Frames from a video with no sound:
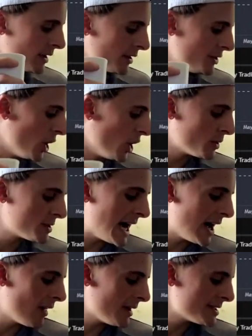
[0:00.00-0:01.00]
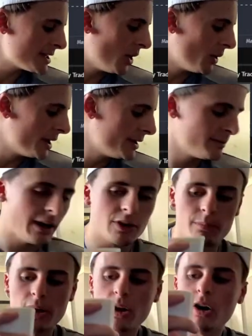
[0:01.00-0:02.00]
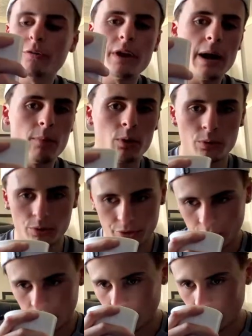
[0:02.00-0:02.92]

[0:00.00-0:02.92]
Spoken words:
Yo, Tyler, how's it going? I've got my coffee. I'm all good.